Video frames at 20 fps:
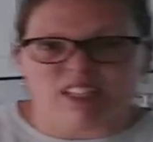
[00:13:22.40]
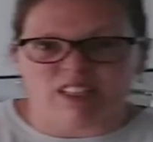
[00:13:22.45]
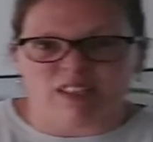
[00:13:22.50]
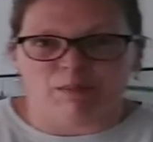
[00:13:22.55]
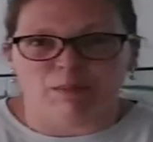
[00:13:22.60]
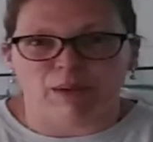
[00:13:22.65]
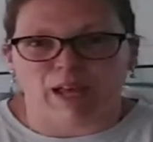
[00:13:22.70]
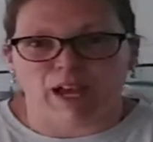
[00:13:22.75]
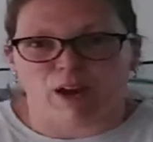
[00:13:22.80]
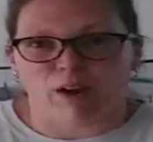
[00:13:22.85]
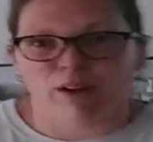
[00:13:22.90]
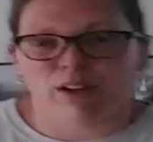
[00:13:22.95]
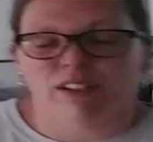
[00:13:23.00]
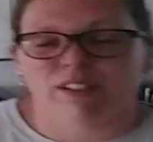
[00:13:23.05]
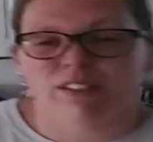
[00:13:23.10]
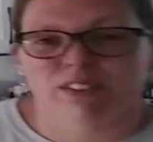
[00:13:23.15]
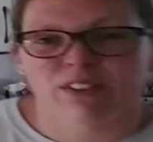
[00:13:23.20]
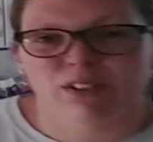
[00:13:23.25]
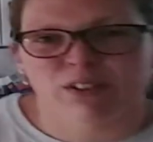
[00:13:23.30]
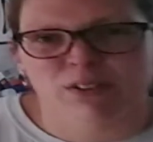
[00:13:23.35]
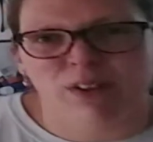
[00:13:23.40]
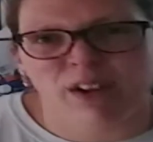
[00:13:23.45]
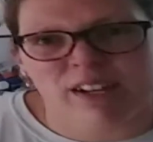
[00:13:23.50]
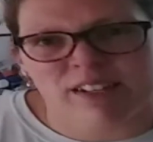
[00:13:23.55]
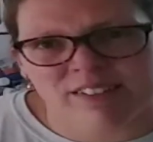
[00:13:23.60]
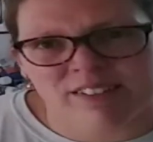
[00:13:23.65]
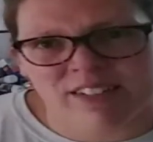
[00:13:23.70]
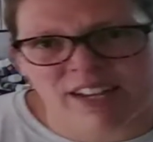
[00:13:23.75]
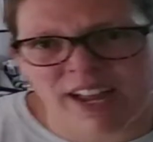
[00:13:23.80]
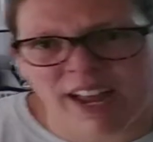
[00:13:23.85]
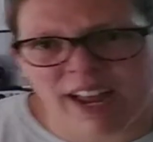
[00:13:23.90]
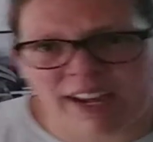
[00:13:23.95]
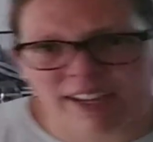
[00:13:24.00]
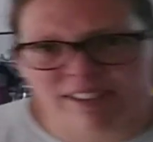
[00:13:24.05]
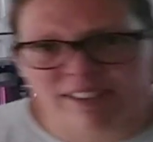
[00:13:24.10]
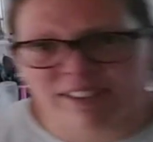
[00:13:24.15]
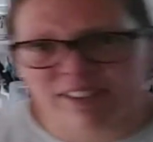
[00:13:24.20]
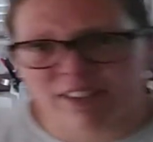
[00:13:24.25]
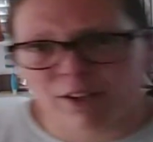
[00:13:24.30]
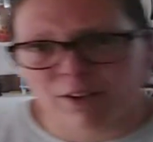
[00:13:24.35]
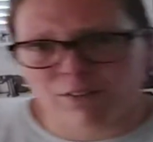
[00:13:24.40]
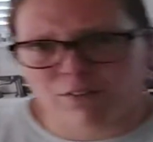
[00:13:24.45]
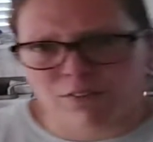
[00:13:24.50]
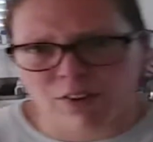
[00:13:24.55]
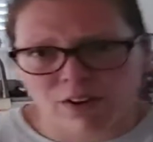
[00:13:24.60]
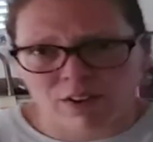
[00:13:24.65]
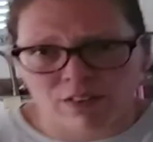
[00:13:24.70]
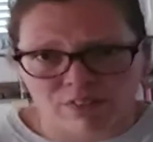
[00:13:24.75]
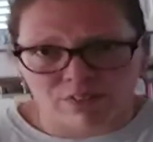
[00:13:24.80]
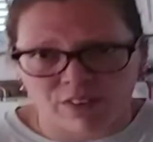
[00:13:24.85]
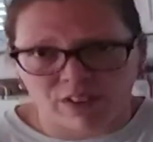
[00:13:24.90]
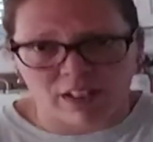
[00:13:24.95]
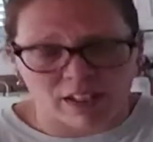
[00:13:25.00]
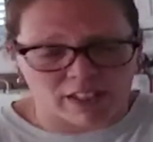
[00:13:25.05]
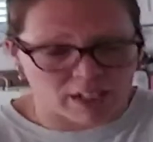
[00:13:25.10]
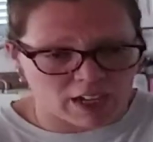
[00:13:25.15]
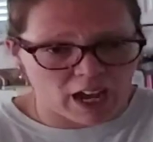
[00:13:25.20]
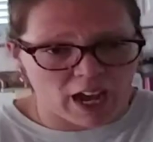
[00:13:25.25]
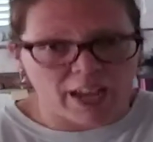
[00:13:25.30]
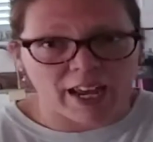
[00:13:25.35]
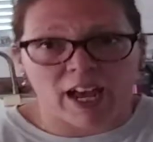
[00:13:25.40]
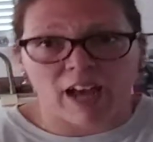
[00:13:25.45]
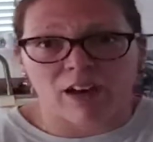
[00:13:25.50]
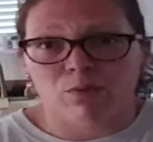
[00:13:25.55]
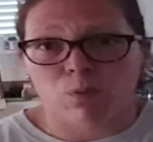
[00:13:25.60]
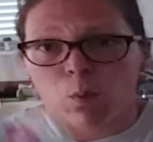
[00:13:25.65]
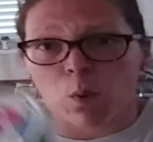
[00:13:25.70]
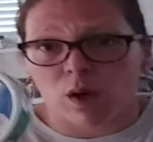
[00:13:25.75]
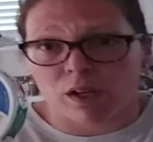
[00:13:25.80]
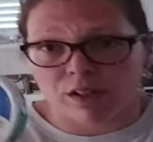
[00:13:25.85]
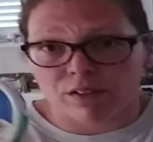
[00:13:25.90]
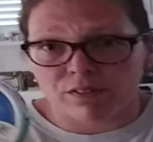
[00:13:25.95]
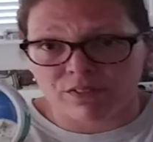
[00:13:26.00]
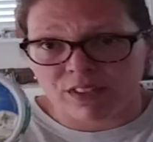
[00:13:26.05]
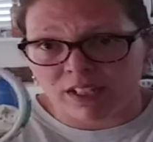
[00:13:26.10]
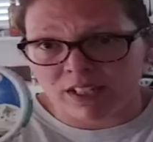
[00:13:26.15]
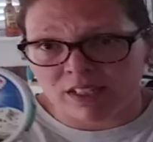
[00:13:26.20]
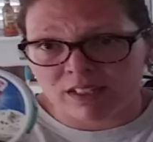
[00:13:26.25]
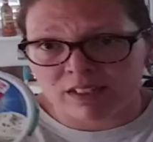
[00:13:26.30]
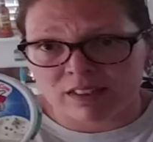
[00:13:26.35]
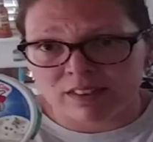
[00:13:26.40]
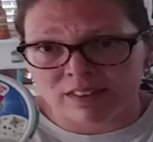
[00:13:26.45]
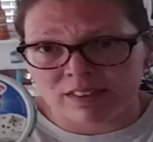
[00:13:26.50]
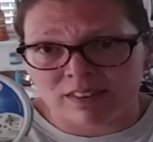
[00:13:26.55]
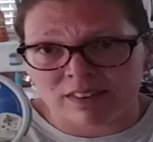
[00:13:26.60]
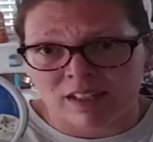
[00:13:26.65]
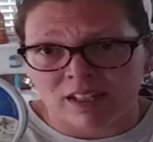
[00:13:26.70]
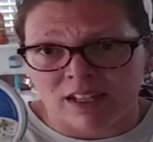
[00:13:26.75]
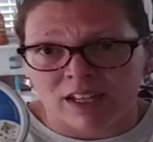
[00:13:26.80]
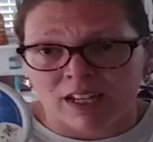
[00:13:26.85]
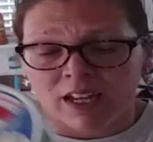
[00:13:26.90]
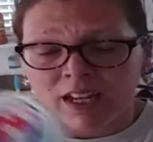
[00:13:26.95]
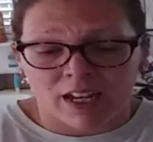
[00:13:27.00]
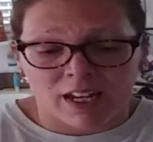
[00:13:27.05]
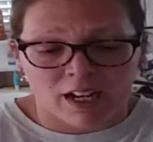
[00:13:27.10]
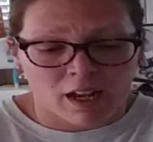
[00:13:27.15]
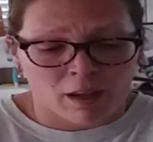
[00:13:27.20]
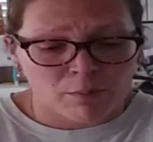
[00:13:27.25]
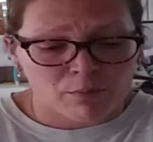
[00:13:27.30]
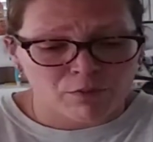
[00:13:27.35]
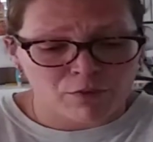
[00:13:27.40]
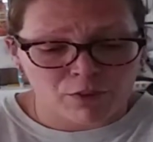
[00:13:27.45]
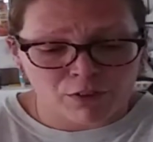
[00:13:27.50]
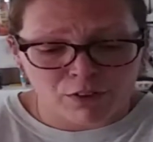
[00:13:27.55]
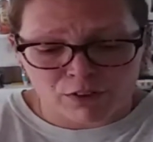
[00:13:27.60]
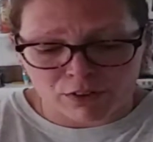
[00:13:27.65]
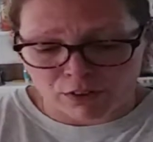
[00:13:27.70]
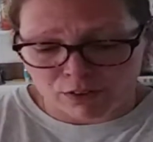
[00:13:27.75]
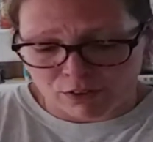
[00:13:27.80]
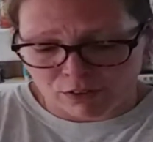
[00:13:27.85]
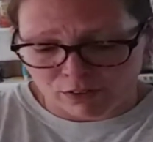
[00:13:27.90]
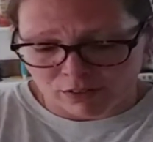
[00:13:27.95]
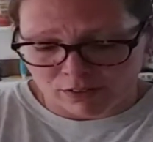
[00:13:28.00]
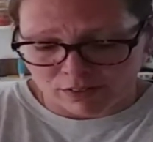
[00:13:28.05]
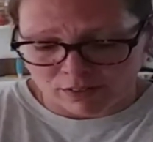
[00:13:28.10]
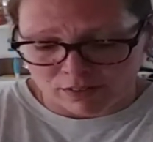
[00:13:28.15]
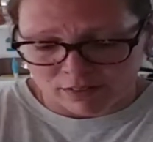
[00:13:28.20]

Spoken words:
them now because they're great snacks and they're very filling. I have 1 of these and I'm full.